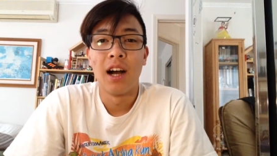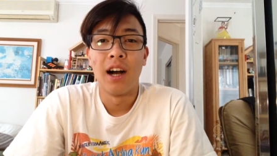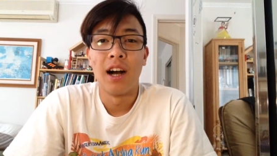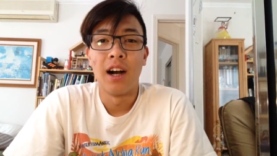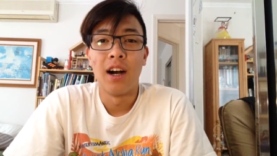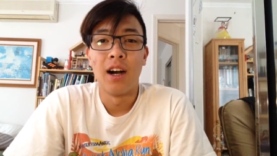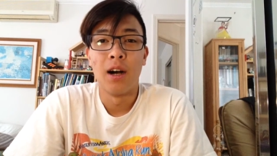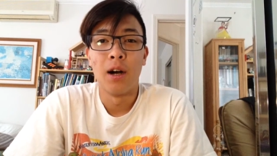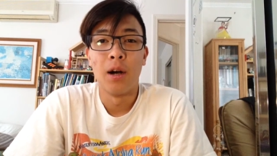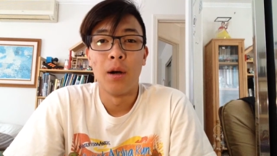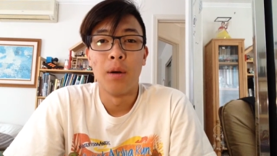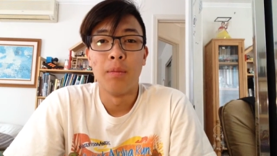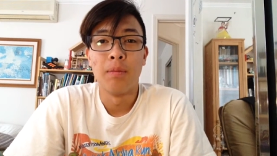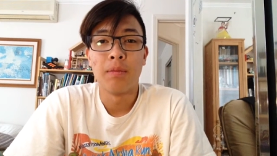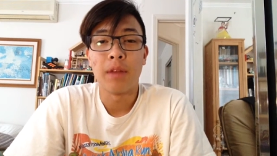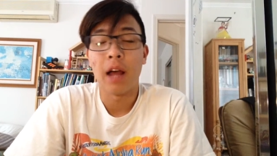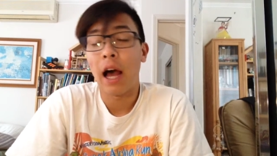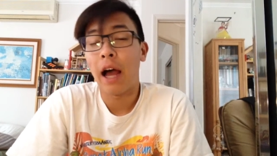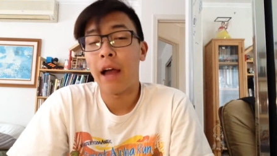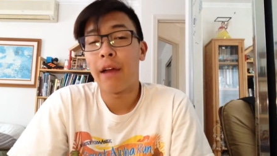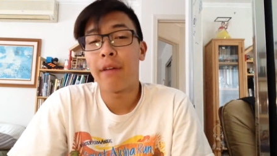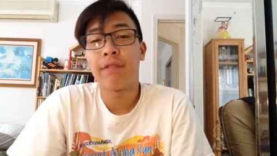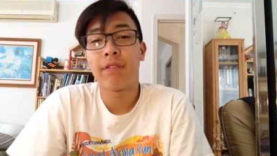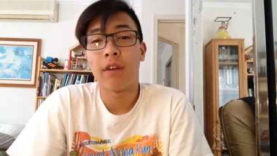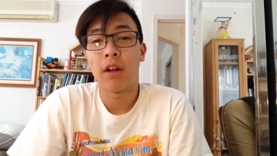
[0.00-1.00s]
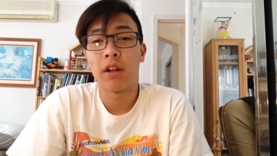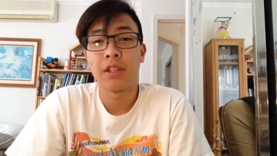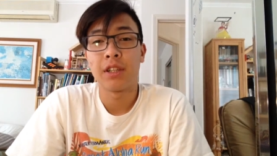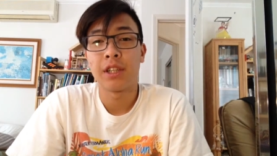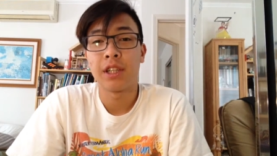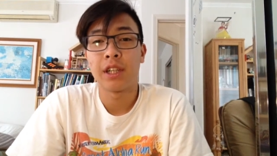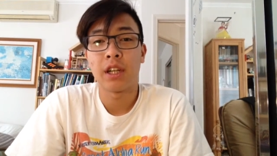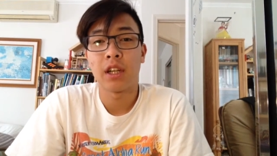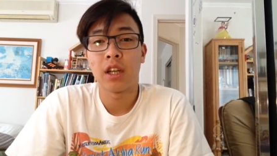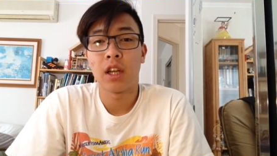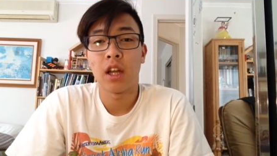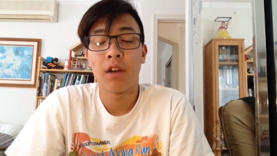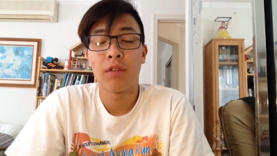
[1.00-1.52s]
Um, I've fallen
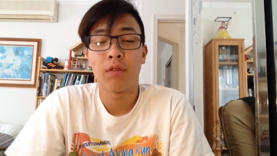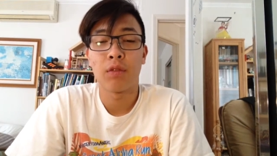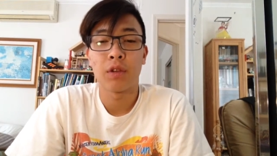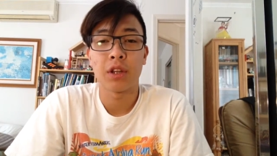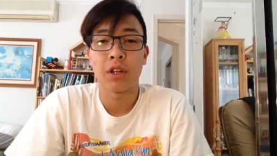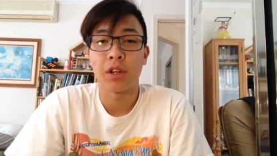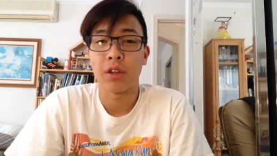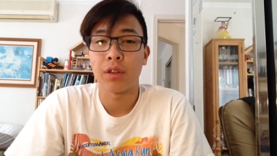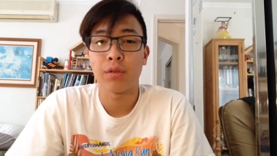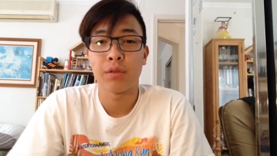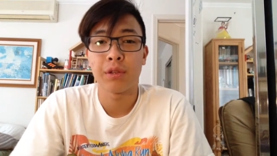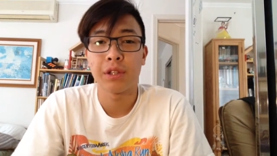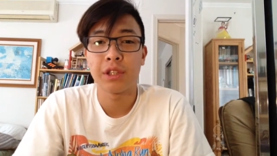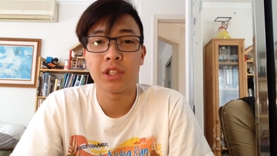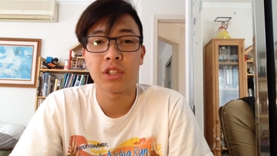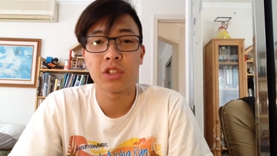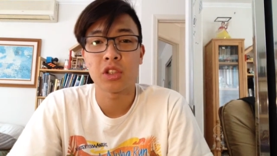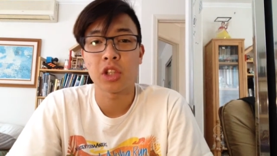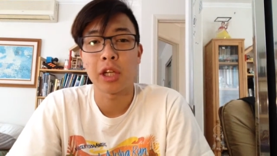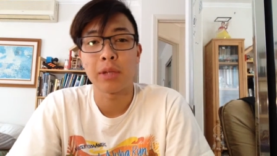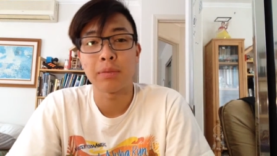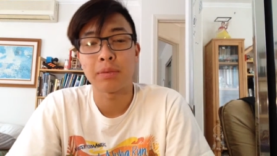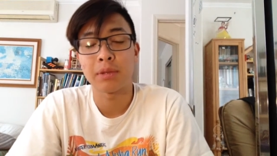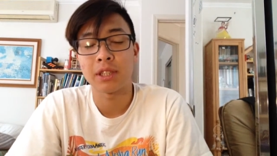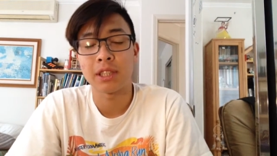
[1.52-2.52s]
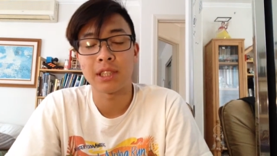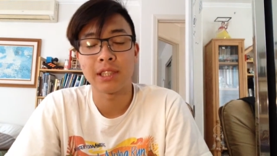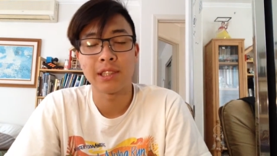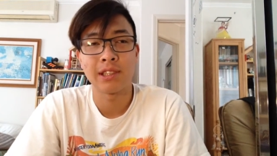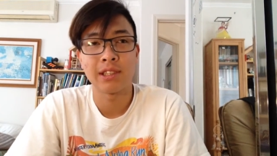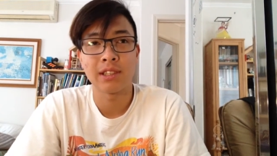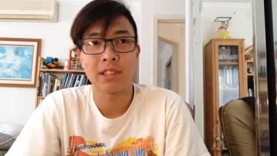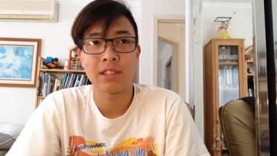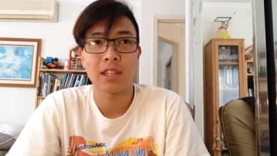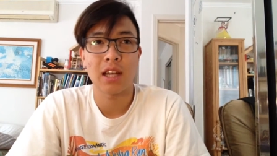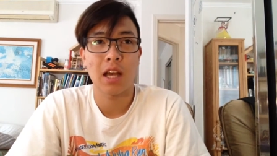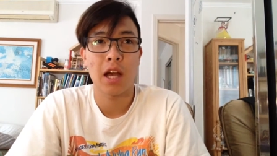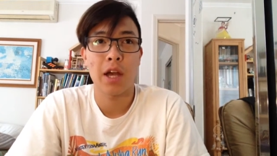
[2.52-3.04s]
in love with the three stripes
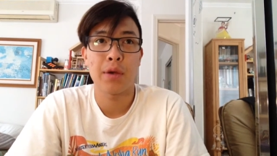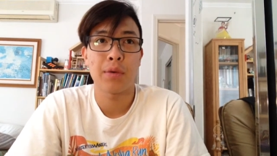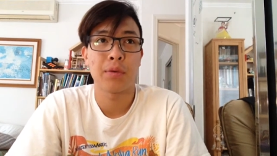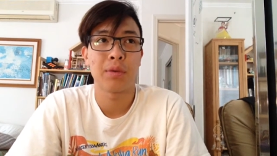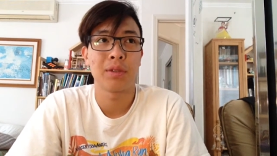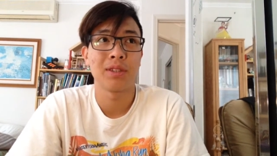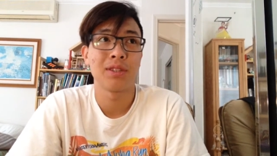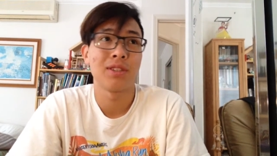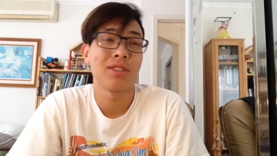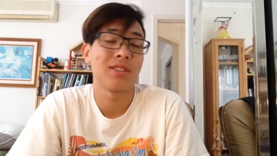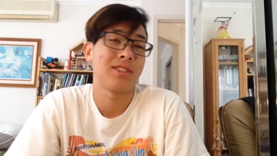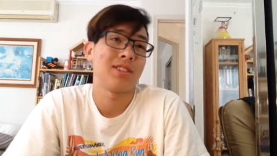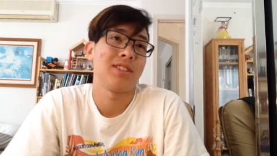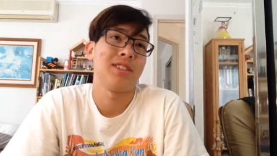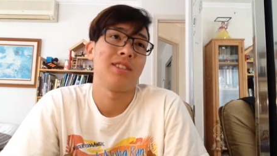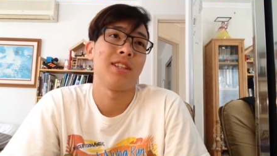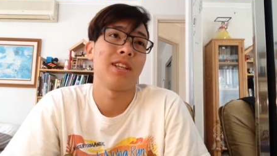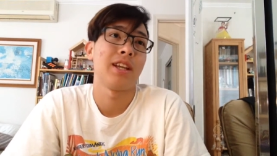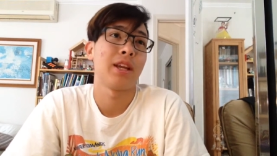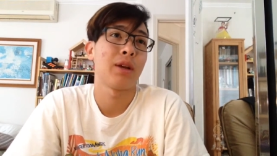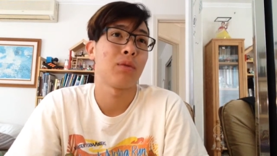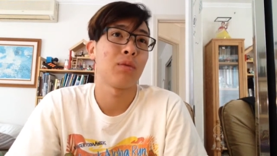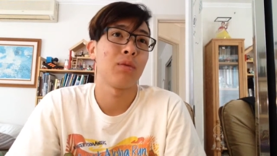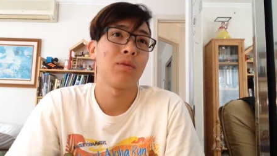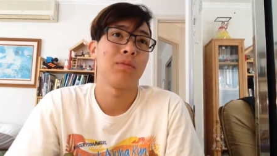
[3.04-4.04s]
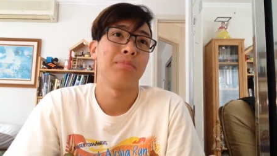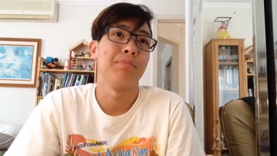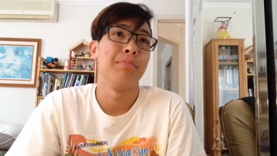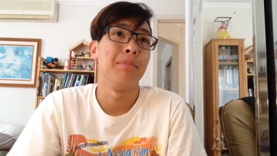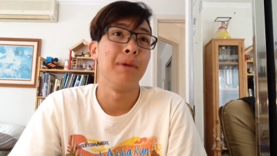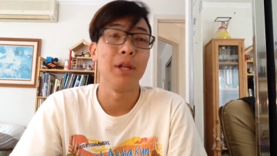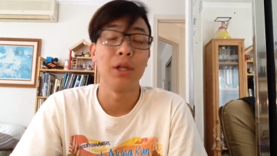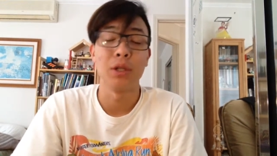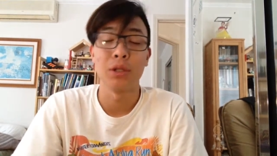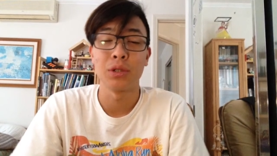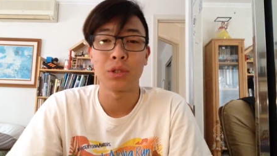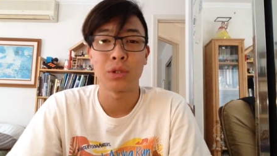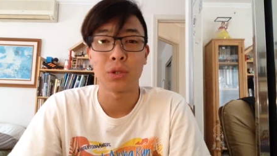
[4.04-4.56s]
since I was in like
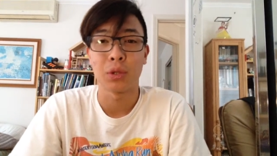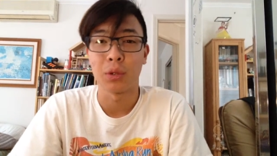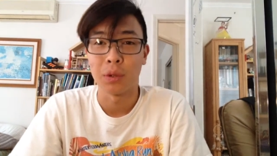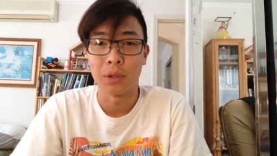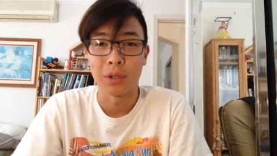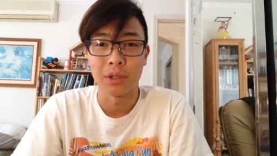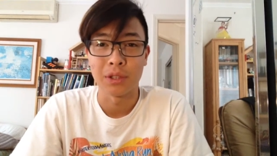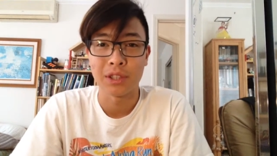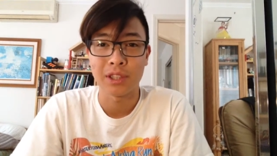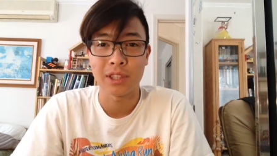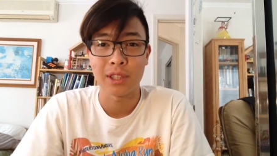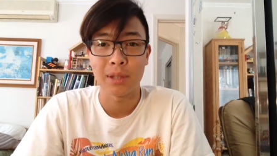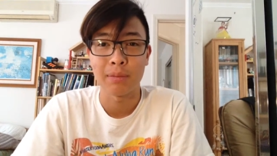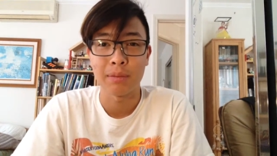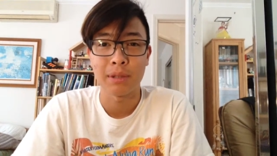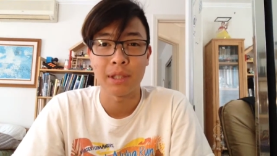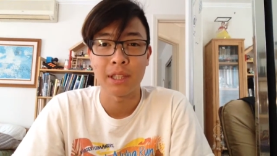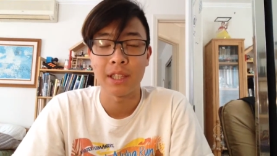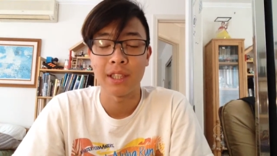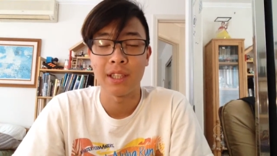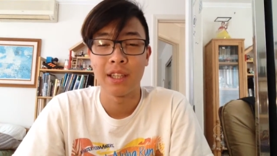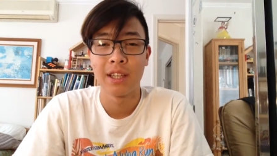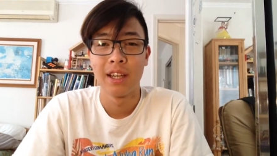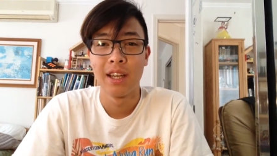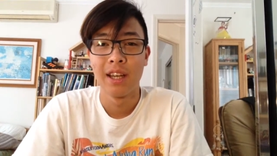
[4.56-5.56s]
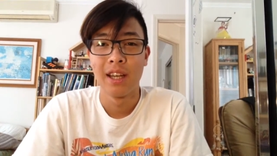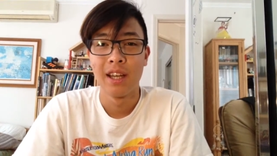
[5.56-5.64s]
middle school or something.